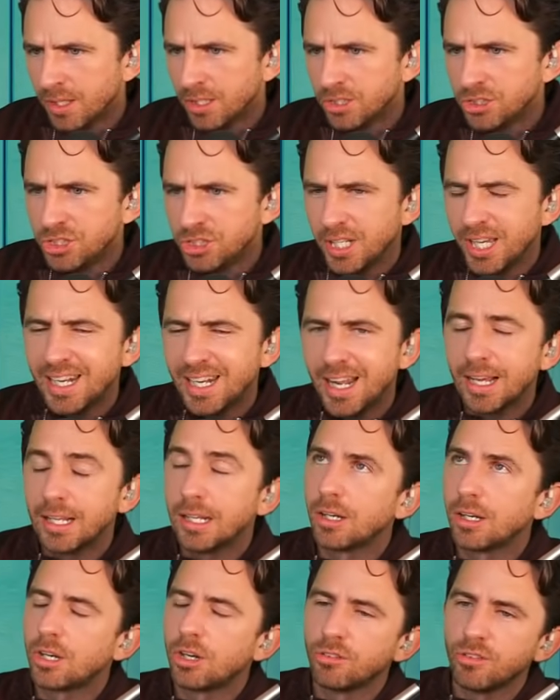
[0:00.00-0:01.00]
She and I,
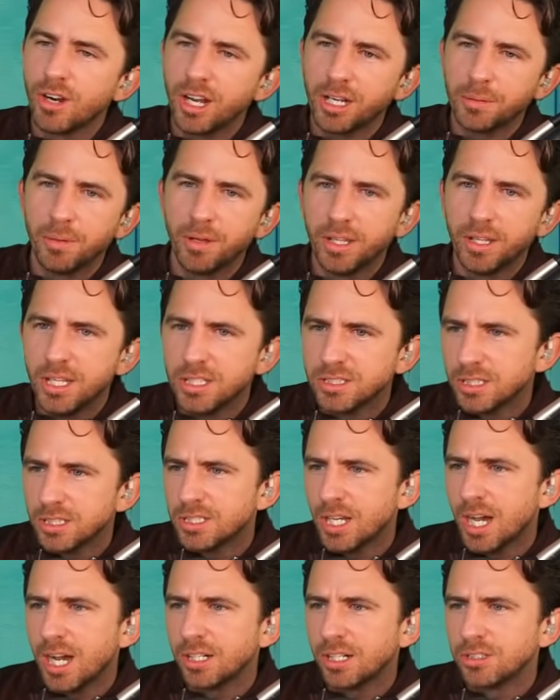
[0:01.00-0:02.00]
now correct me. He's a
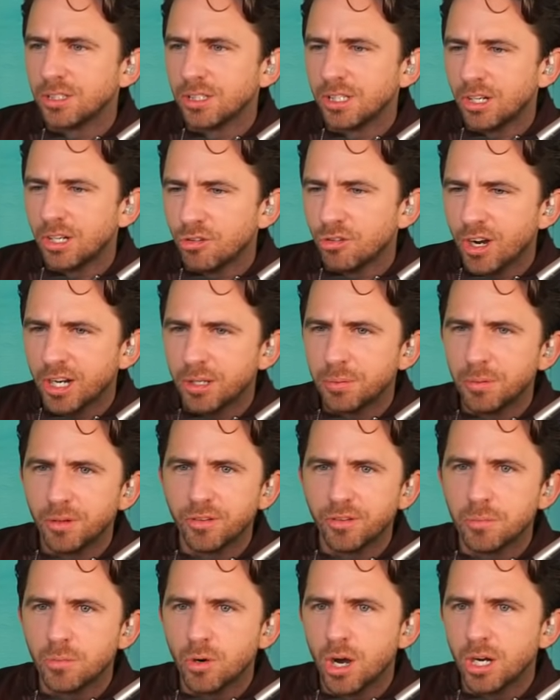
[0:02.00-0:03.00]
doctor, and correct me
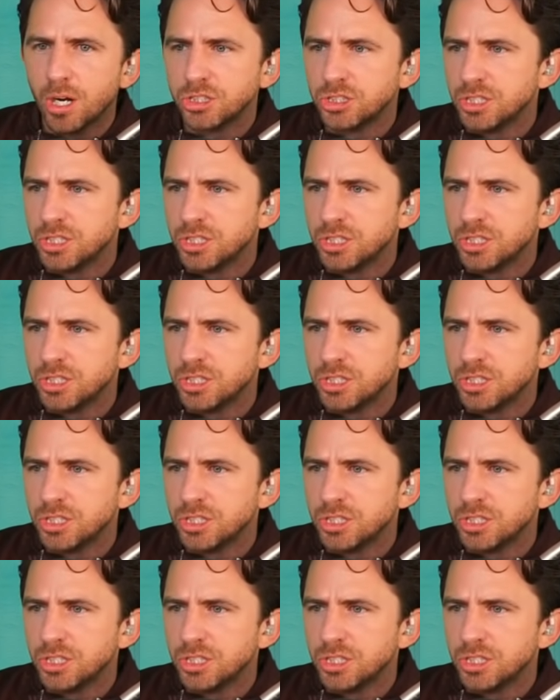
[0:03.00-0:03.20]
if I'm wrong.